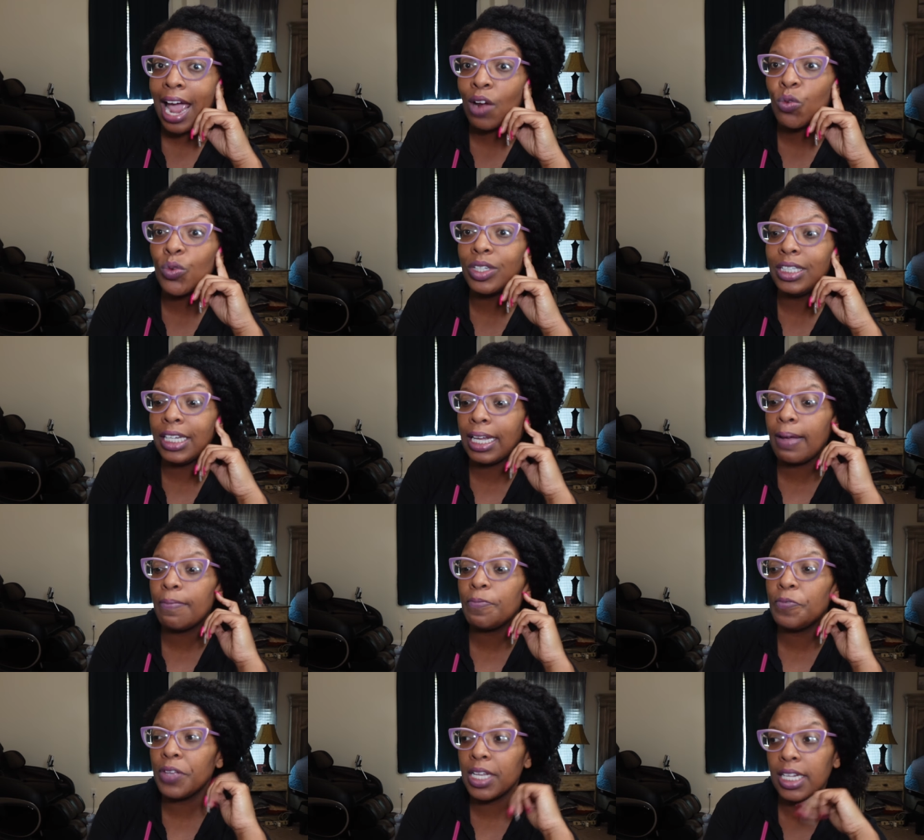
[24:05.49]
I really
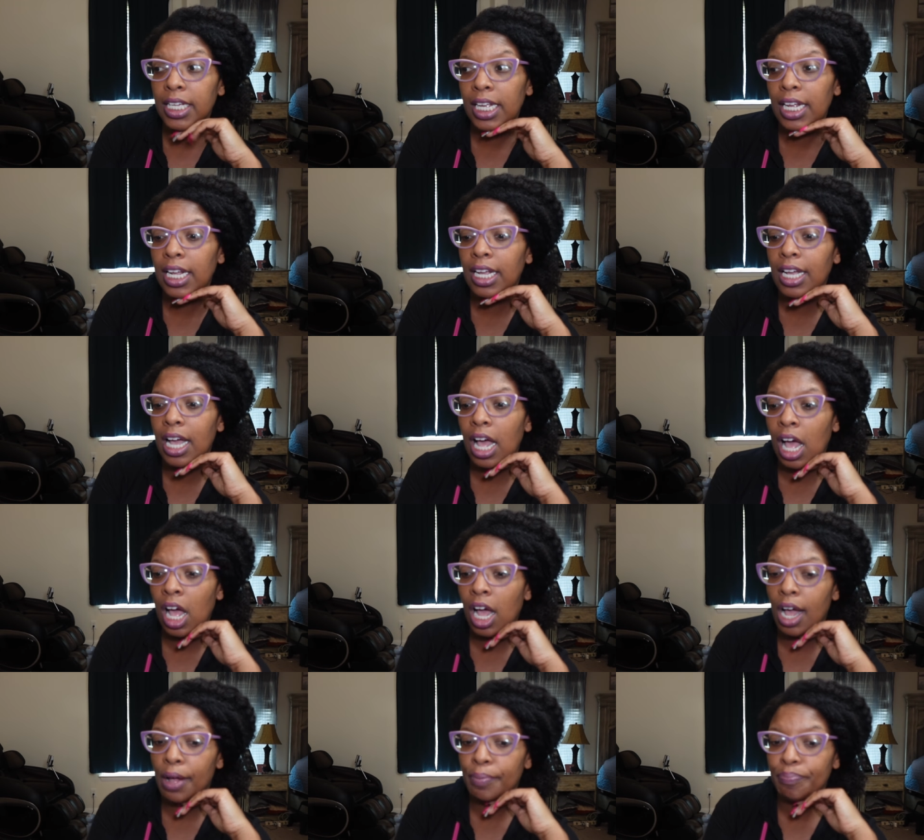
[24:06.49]
am feeling
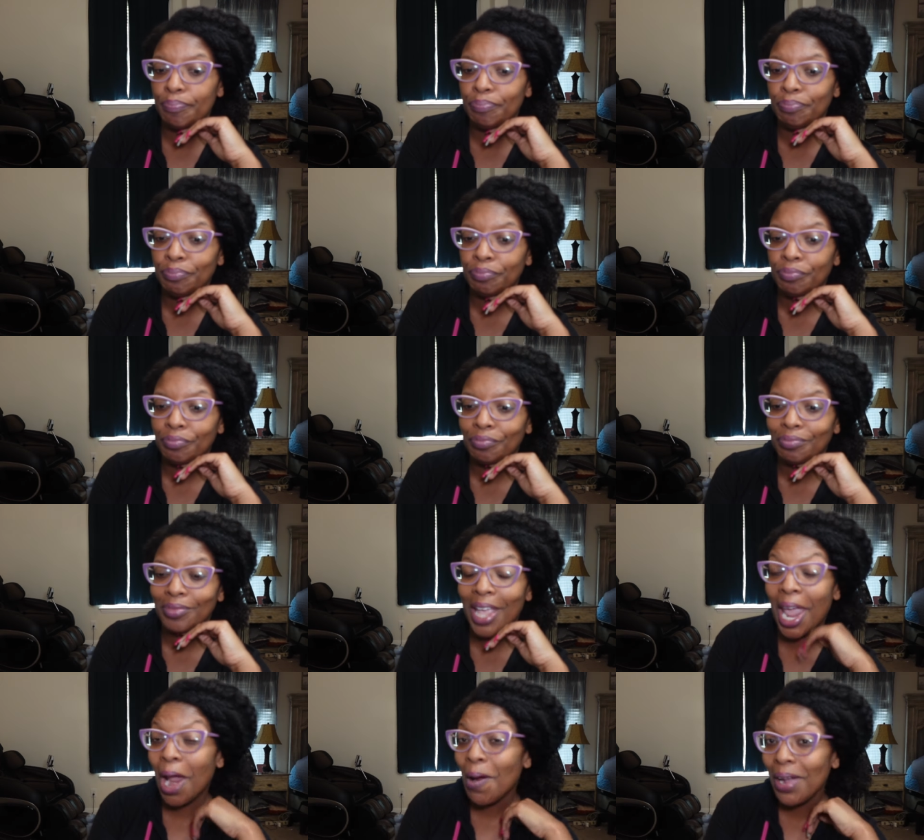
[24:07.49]
um
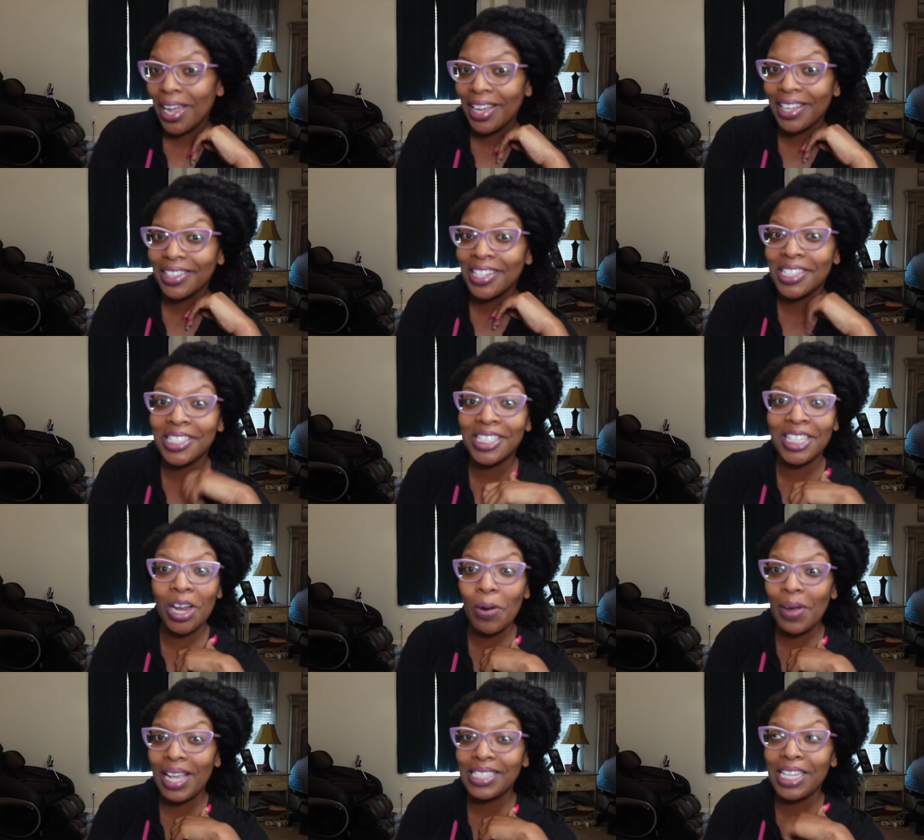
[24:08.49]
Eric, this
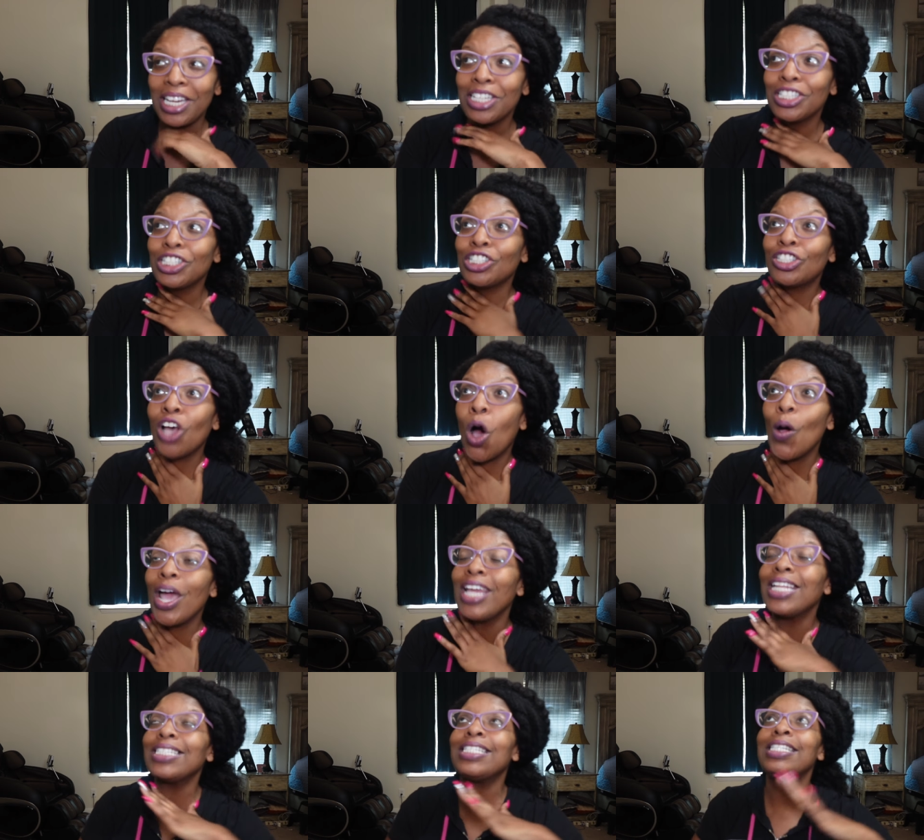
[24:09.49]
series. And it's so,
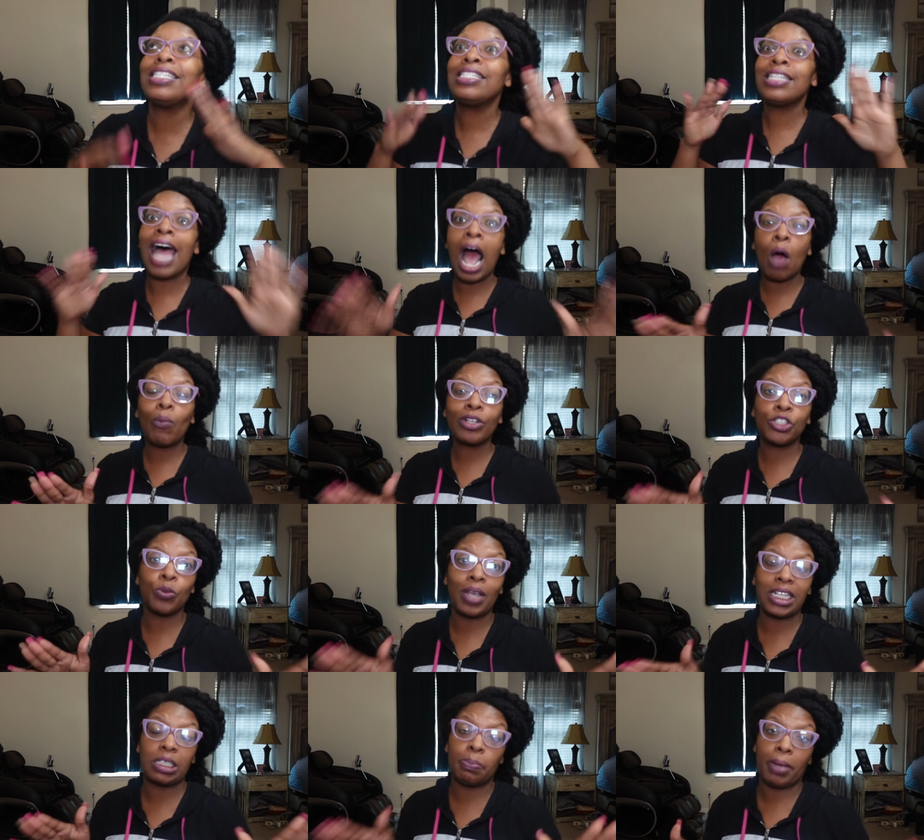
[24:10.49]
it is not what you
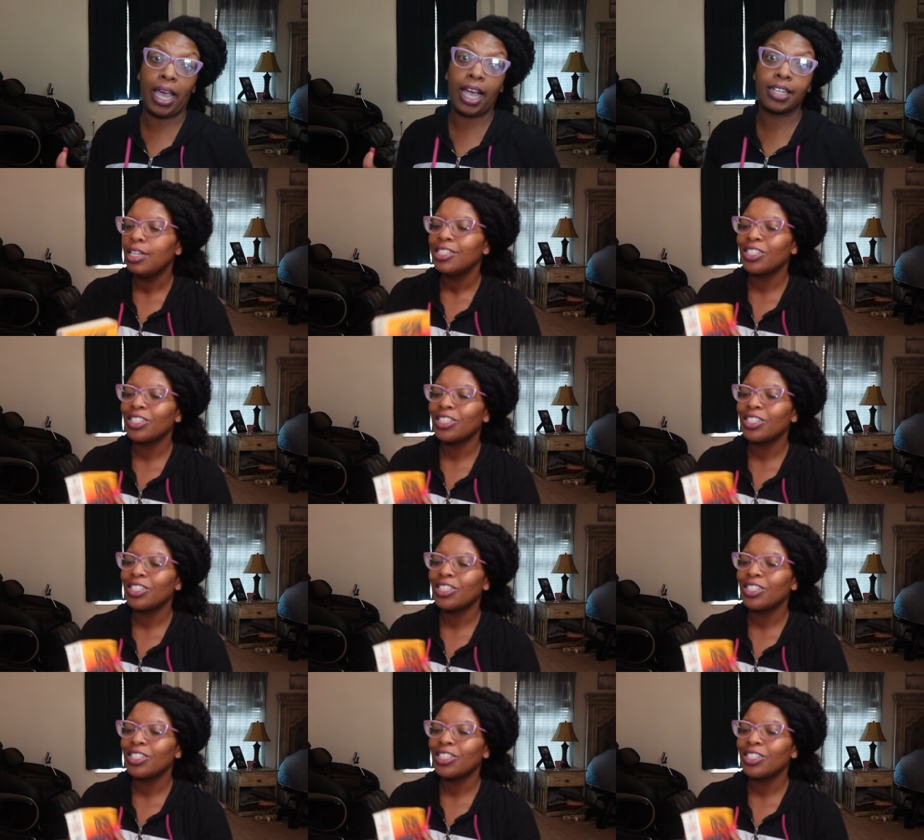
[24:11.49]
expect.